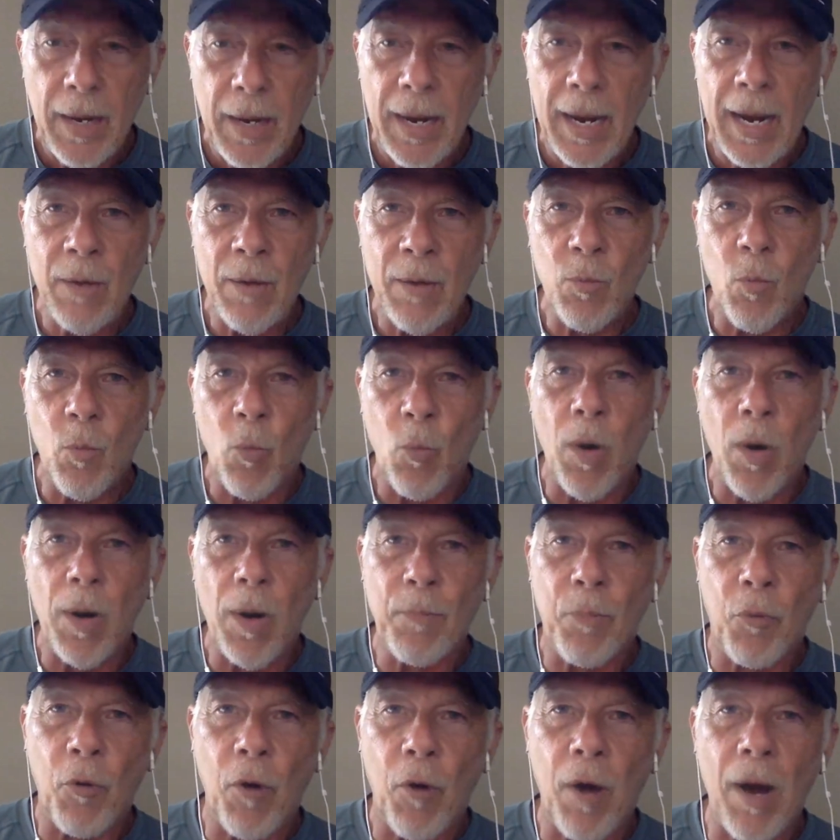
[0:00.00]
And
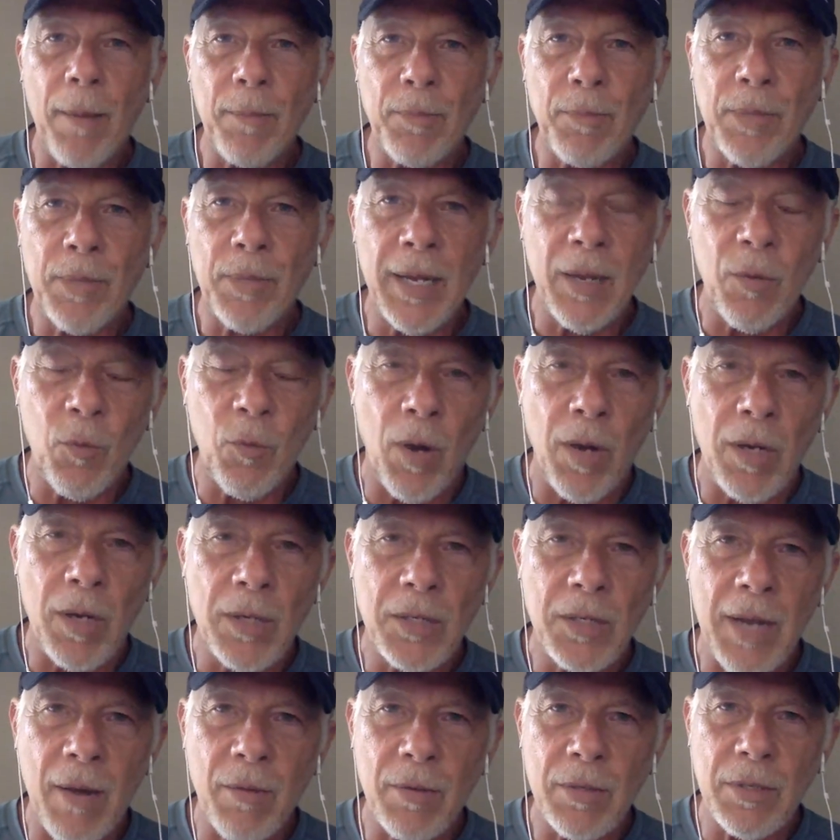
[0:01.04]
what prompted it
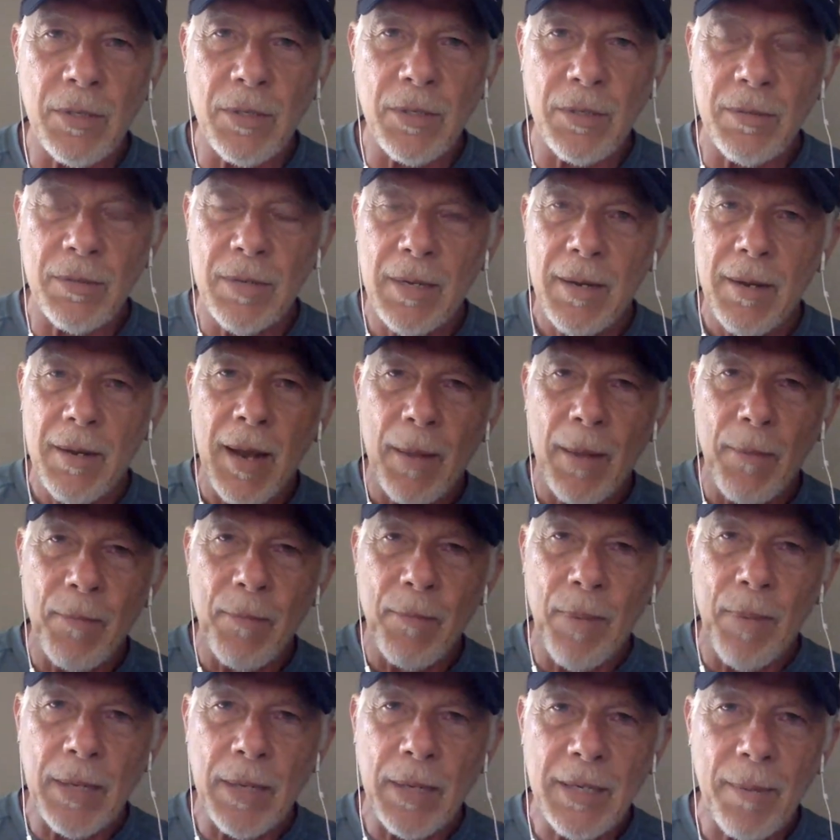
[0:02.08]
was I was
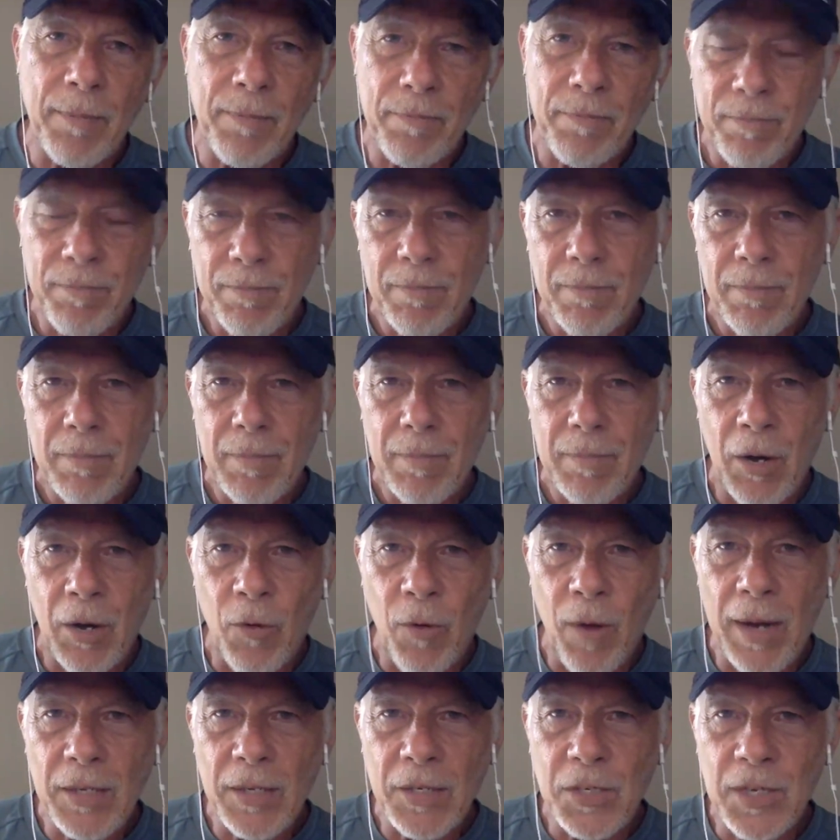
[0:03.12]
picked up our
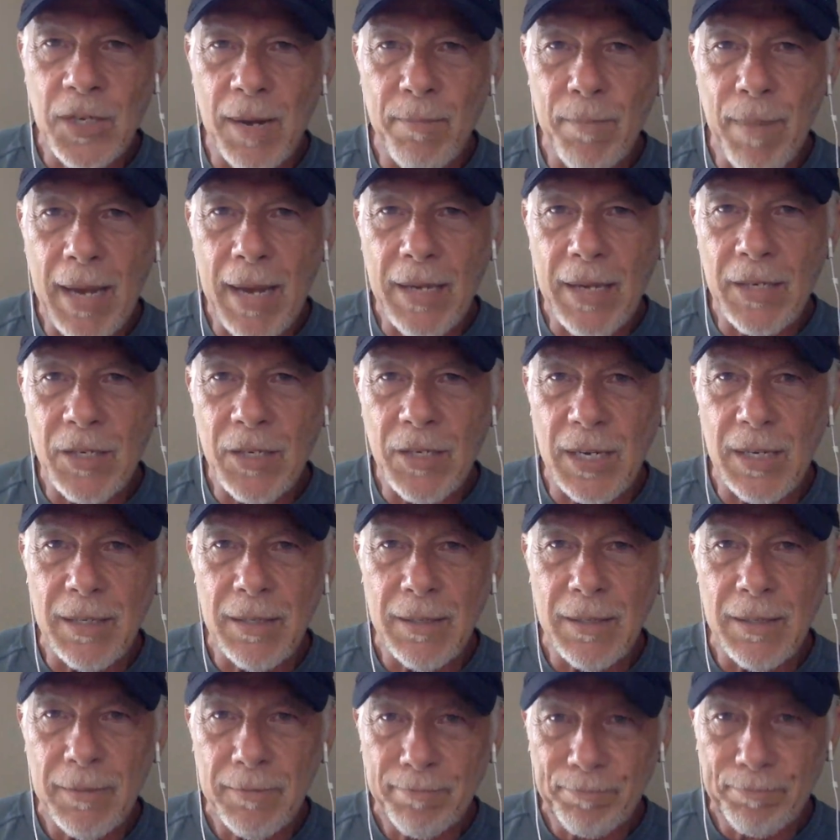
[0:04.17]
grandson
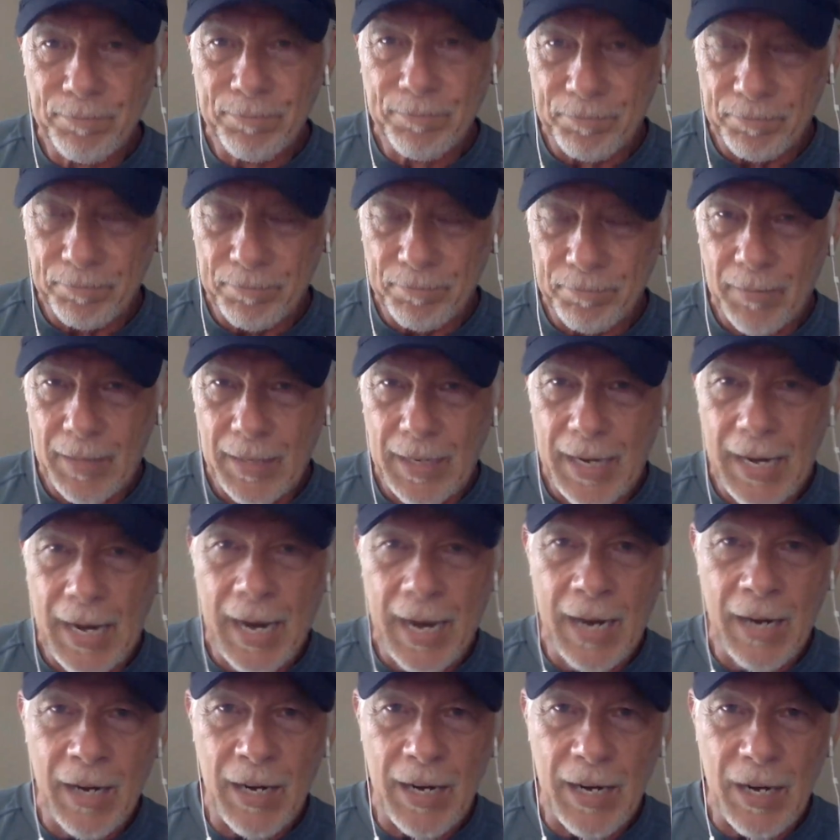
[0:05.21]
Mason,
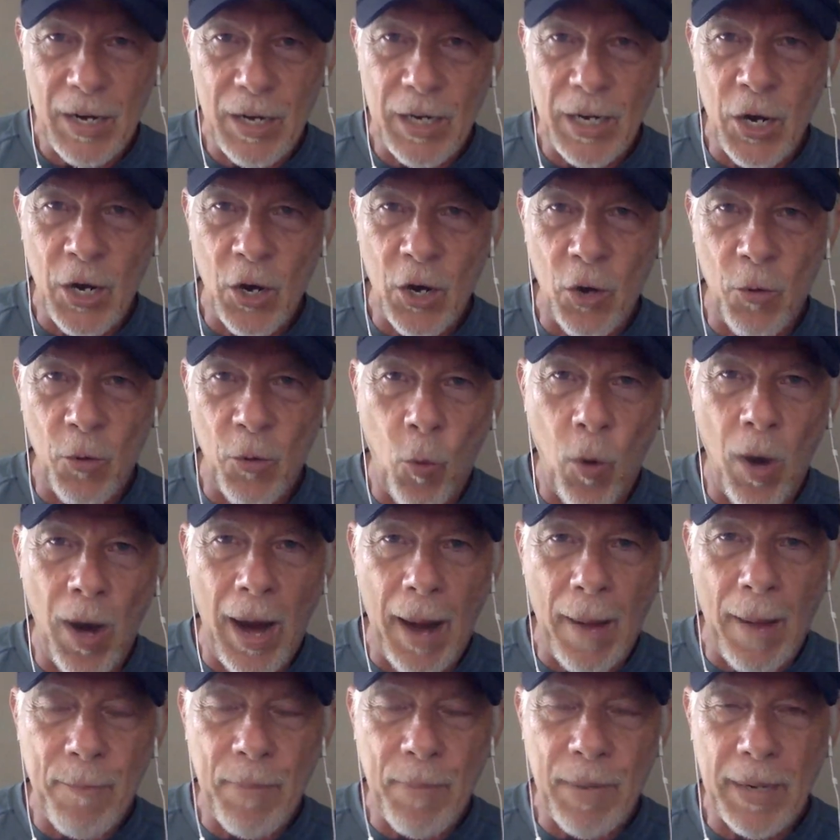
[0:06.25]
and near where
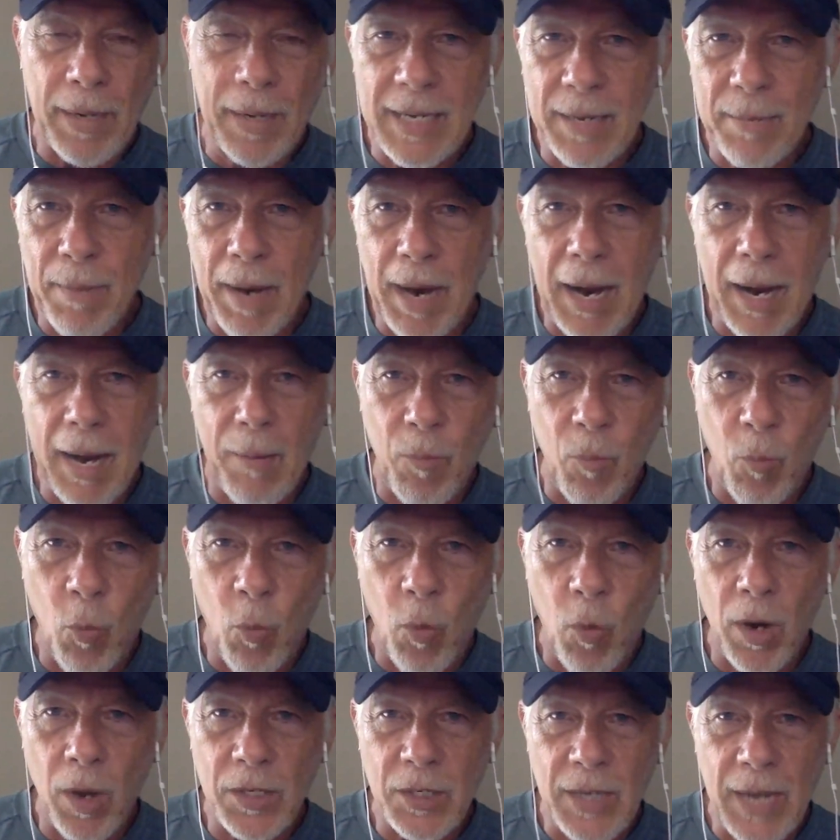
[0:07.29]
I picked him up
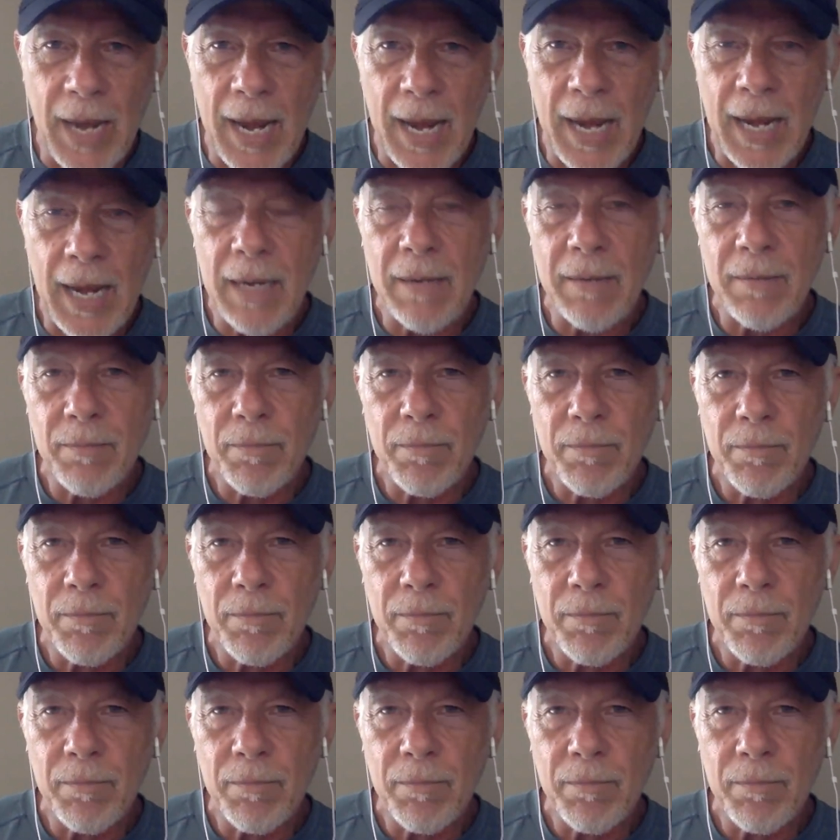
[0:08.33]
was a